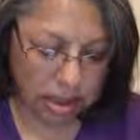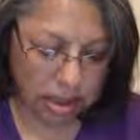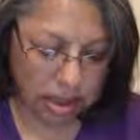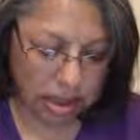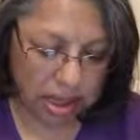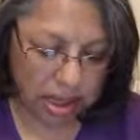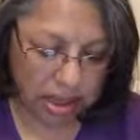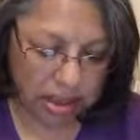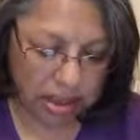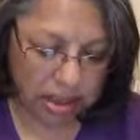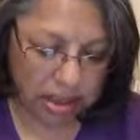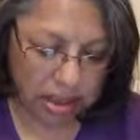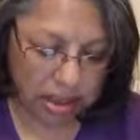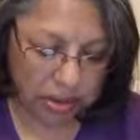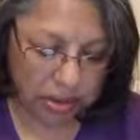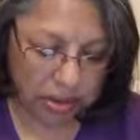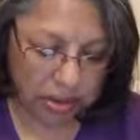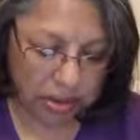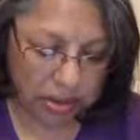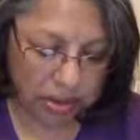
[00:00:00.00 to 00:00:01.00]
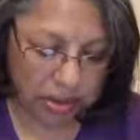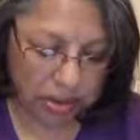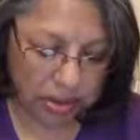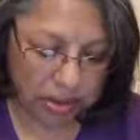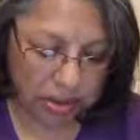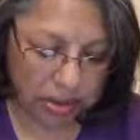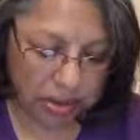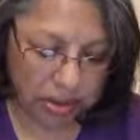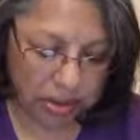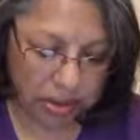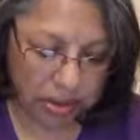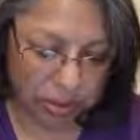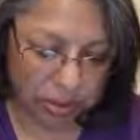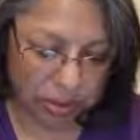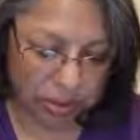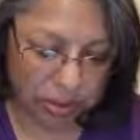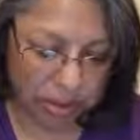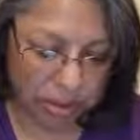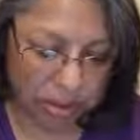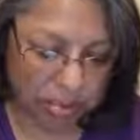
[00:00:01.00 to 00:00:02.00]
I got a slew
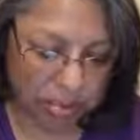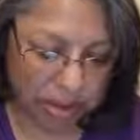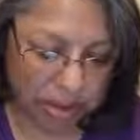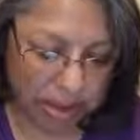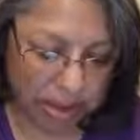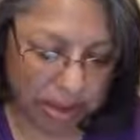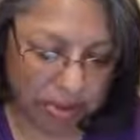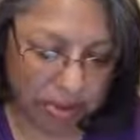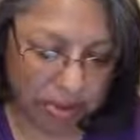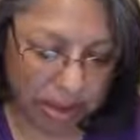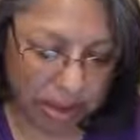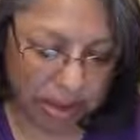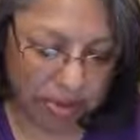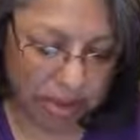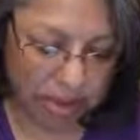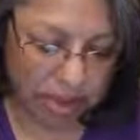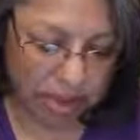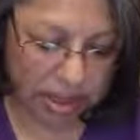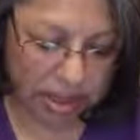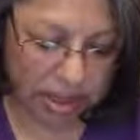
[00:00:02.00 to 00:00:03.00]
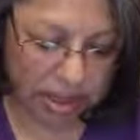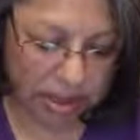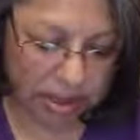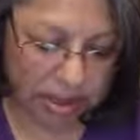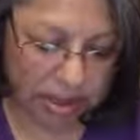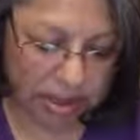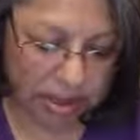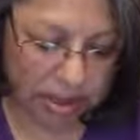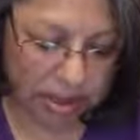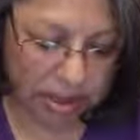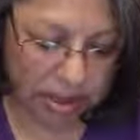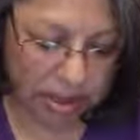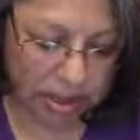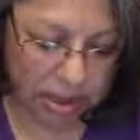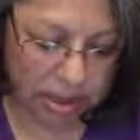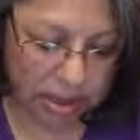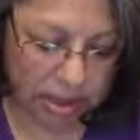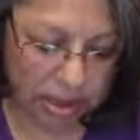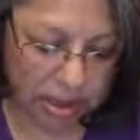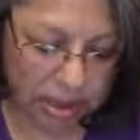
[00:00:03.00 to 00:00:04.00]
of people that I promised that I'll send
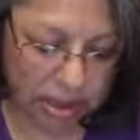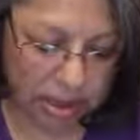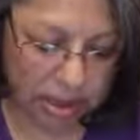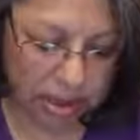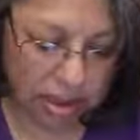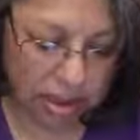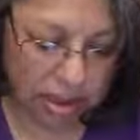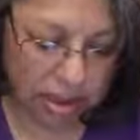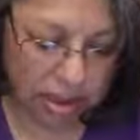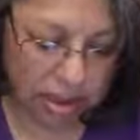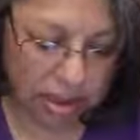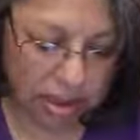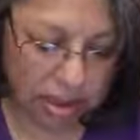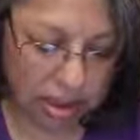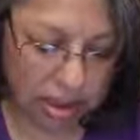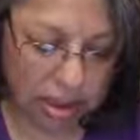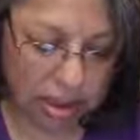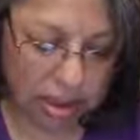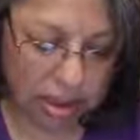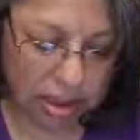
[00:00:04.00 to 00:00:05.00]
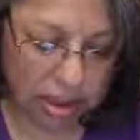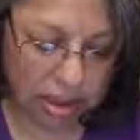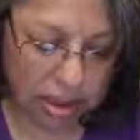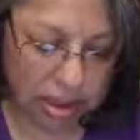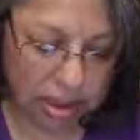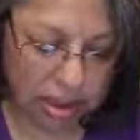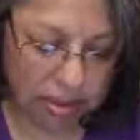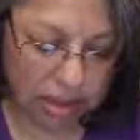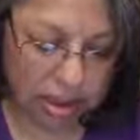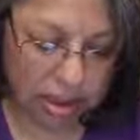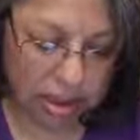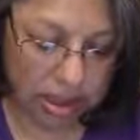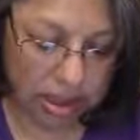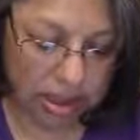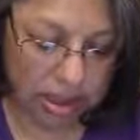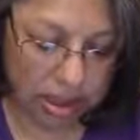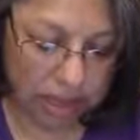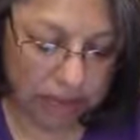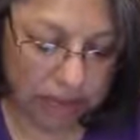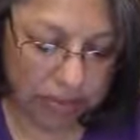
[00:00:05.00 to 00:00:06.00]
any
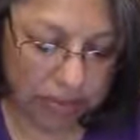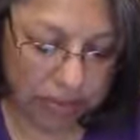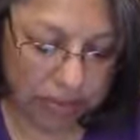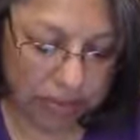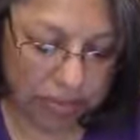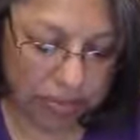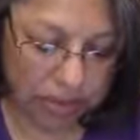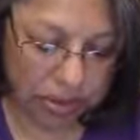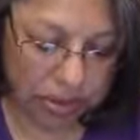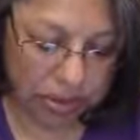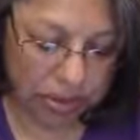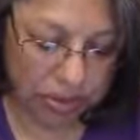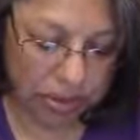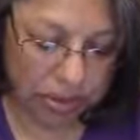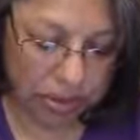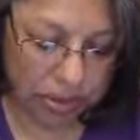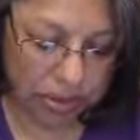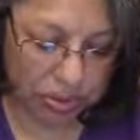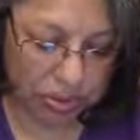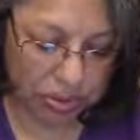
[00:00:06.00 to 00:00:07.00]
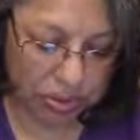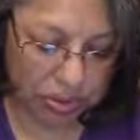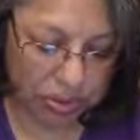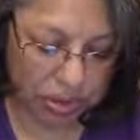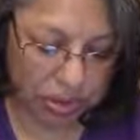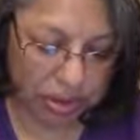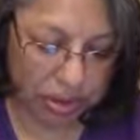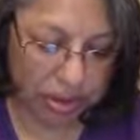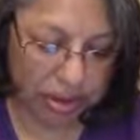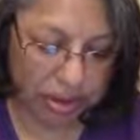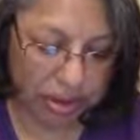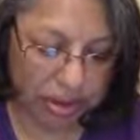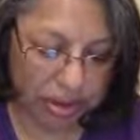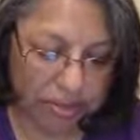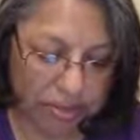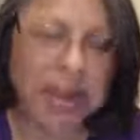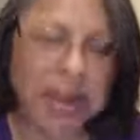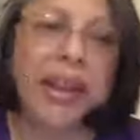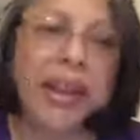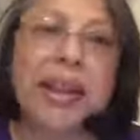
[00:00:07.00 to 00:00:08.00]
live stream to. So holding up
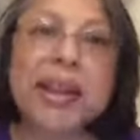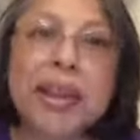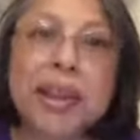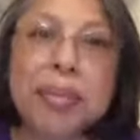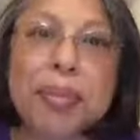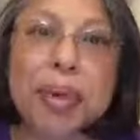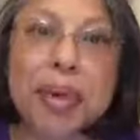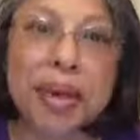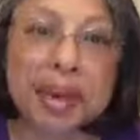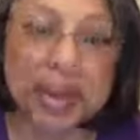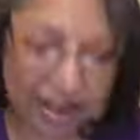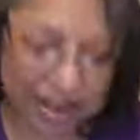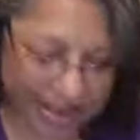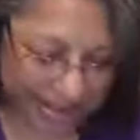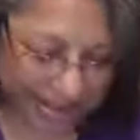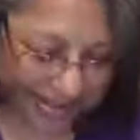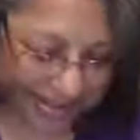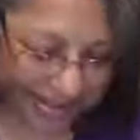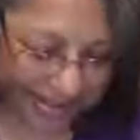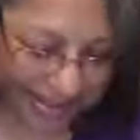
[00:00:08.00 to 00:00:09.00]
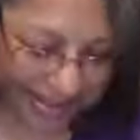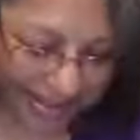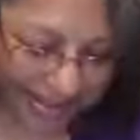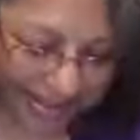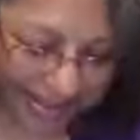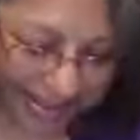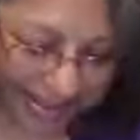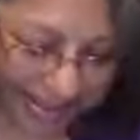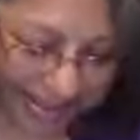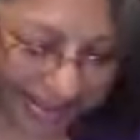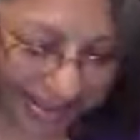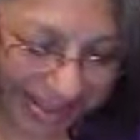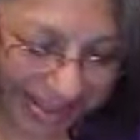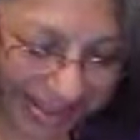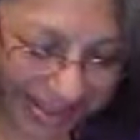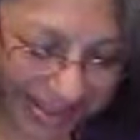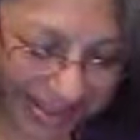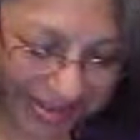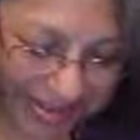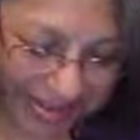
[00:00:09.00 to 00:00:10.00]
my end of the bargain, I'm going to send
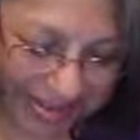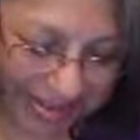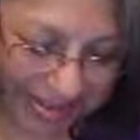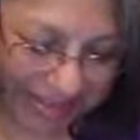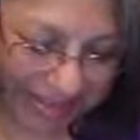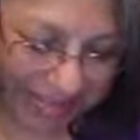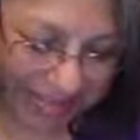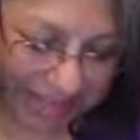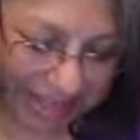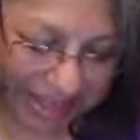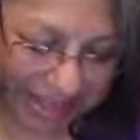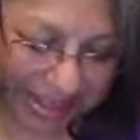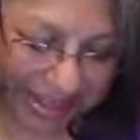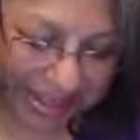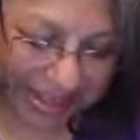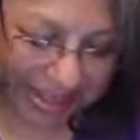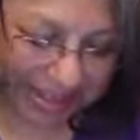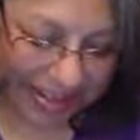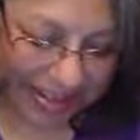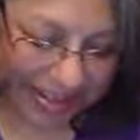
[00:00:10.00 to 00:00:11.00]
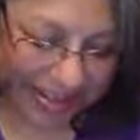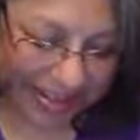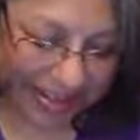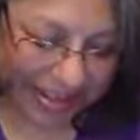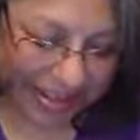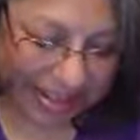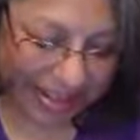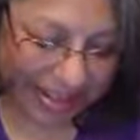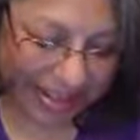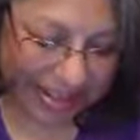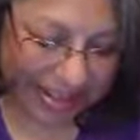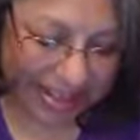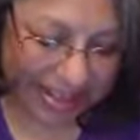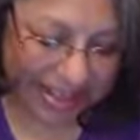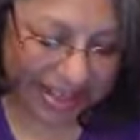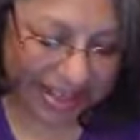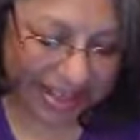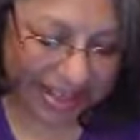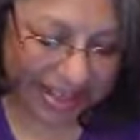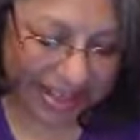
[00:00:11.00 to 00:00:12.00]
it over to them. All right,
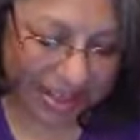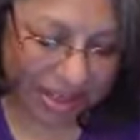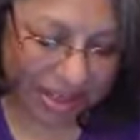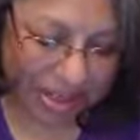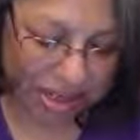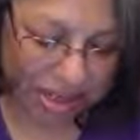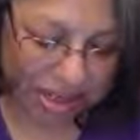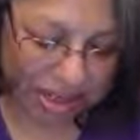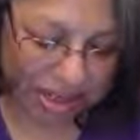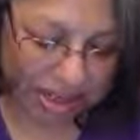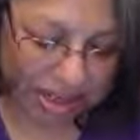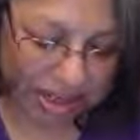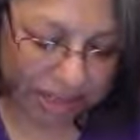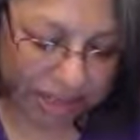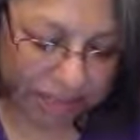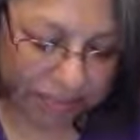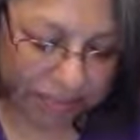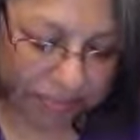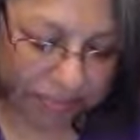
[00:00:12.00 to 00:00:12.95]
just going to take me just a second.